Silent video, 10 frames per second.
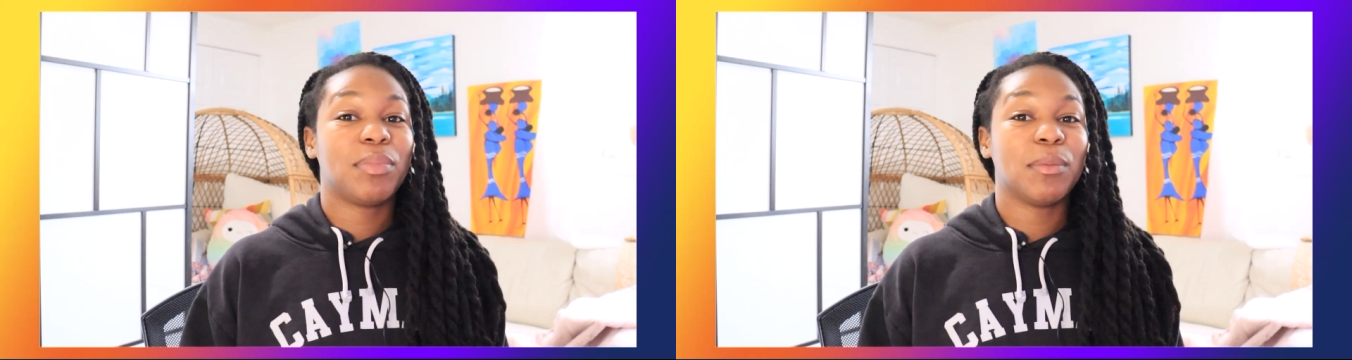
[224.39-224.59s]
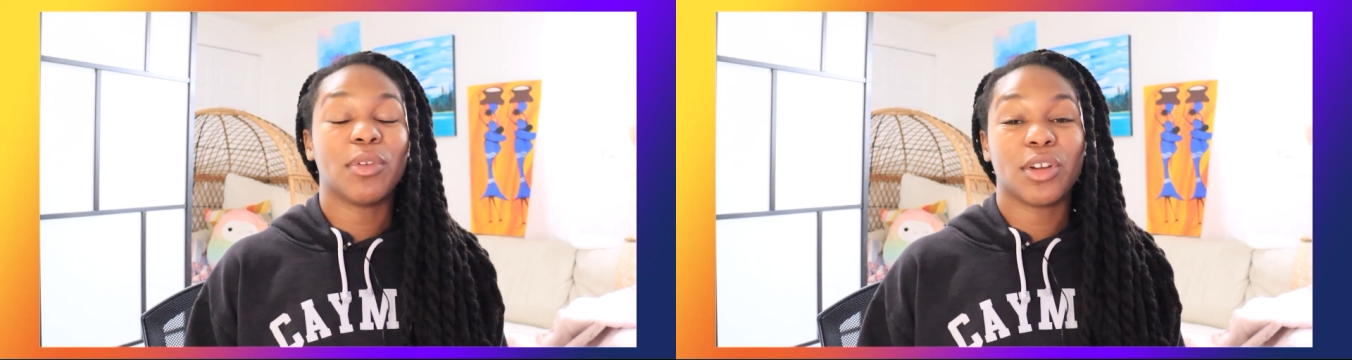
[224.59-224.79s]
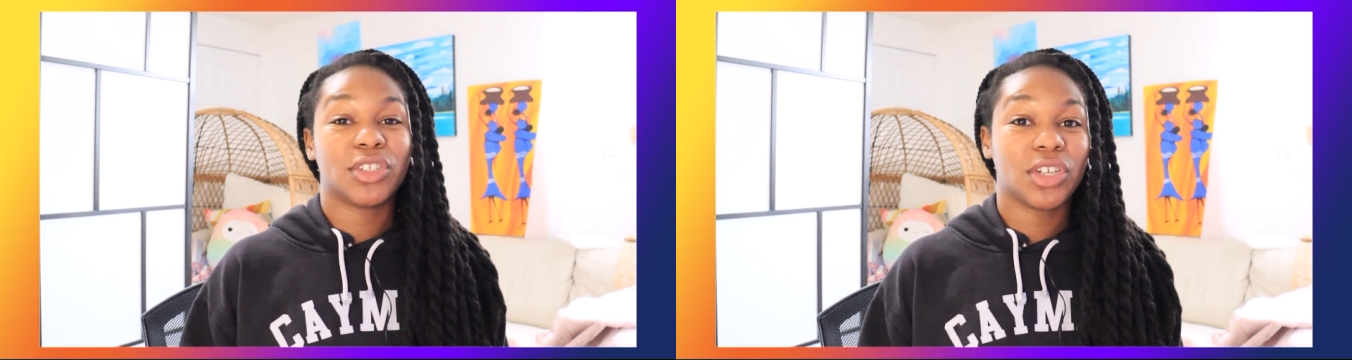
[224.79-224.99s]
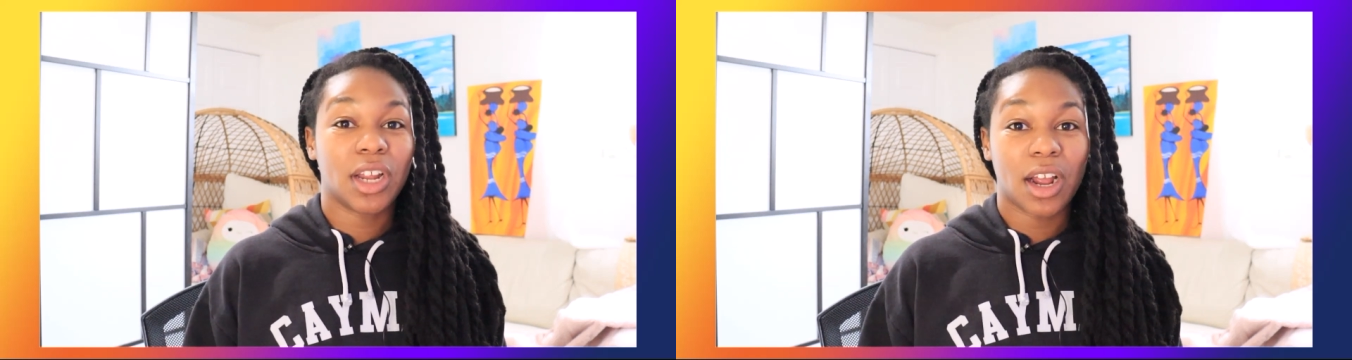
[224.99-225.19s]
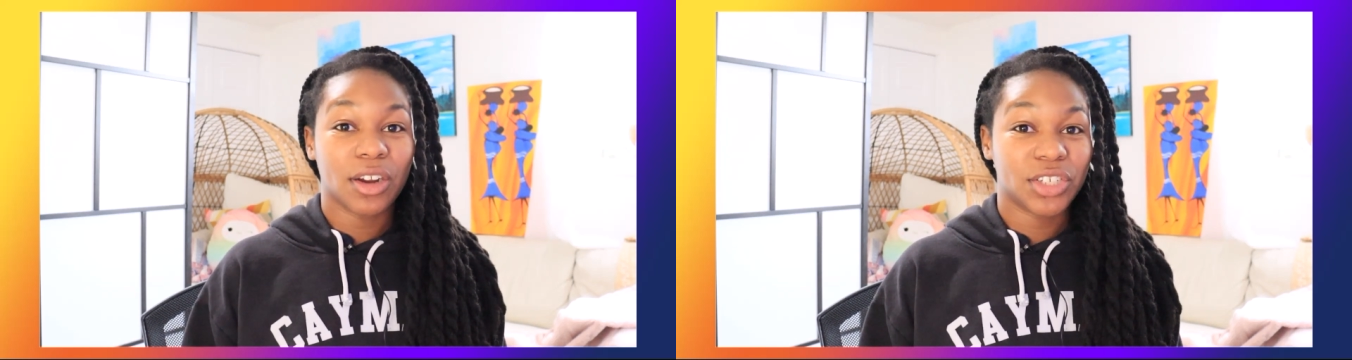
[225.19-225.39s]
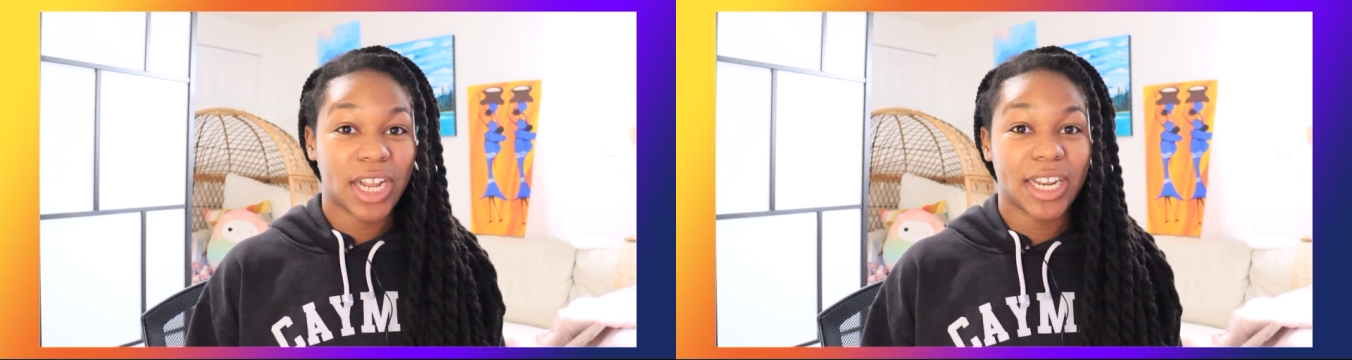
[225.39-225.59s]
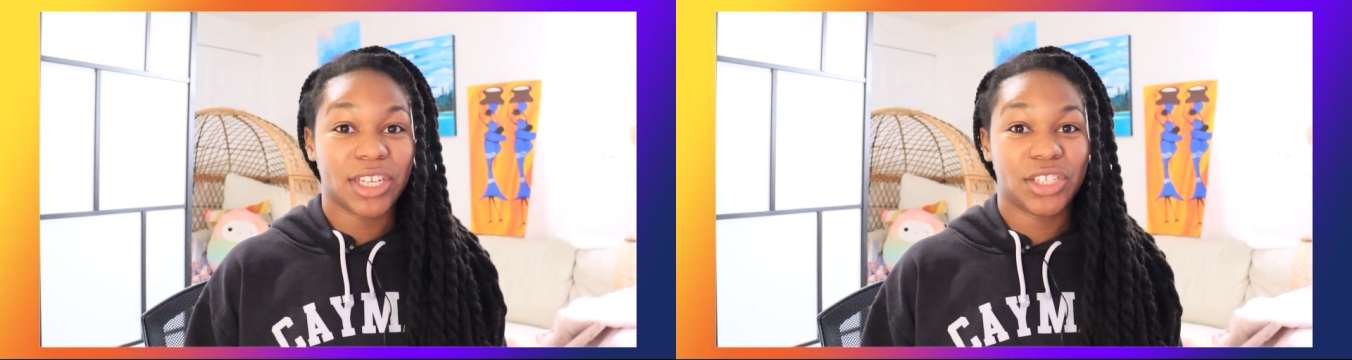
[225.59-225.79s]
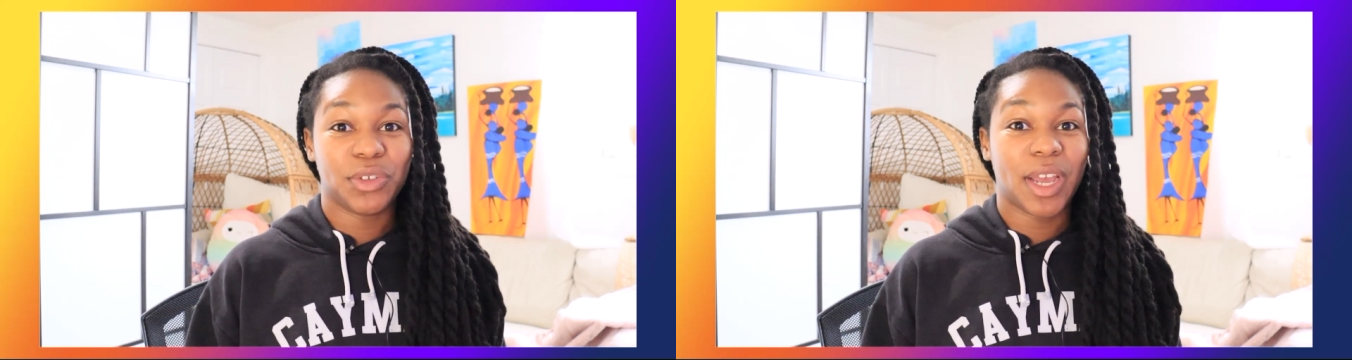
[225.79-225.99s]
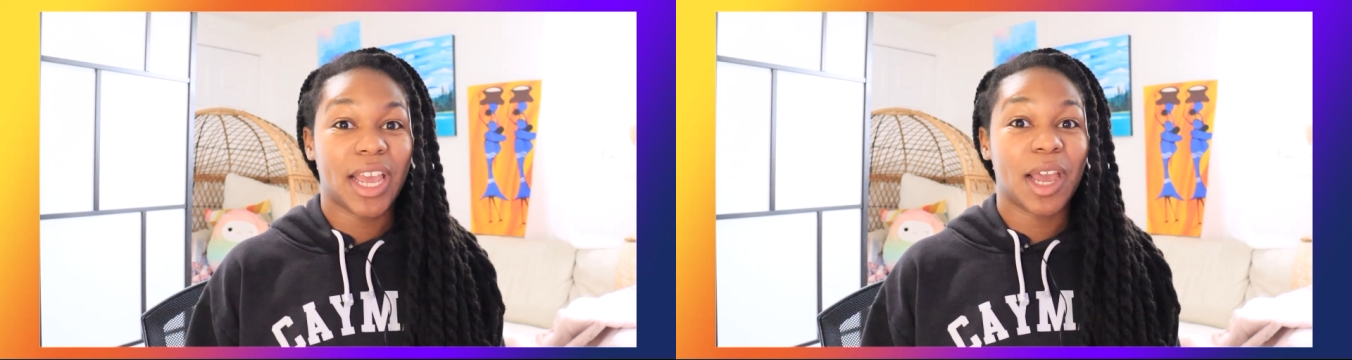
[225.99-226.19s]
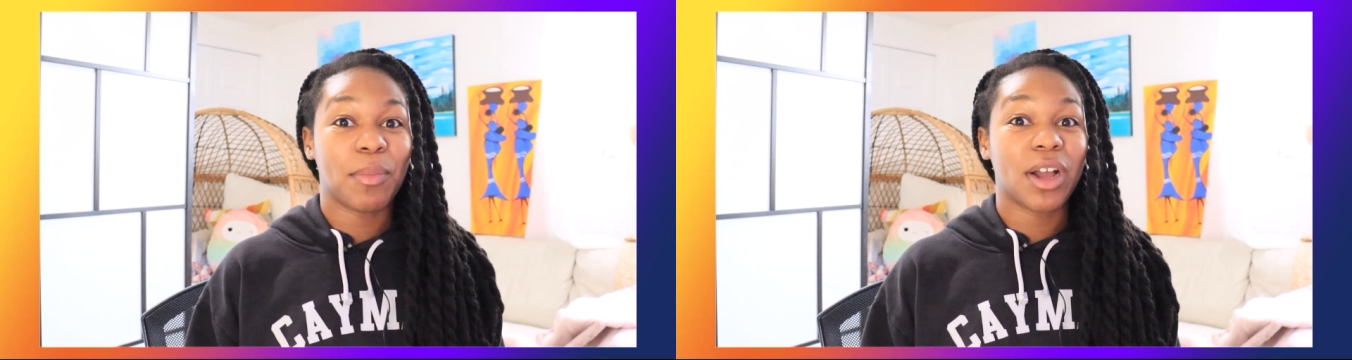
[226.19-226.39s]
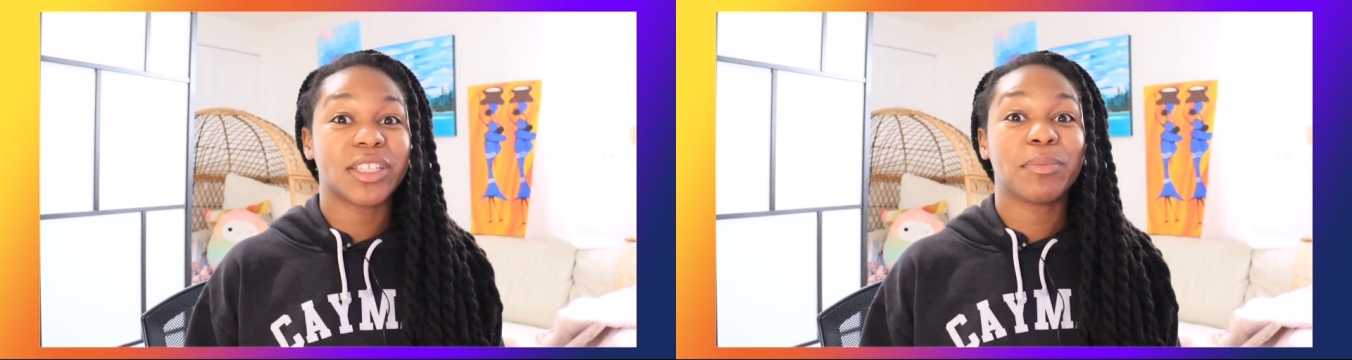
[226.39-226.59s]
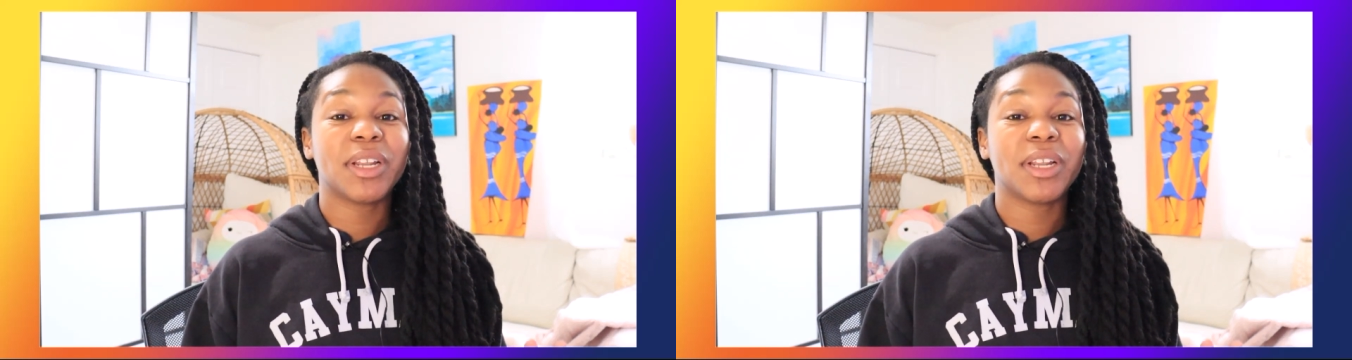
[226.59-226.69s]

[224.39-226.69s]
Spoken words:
people are chatting to AI bots.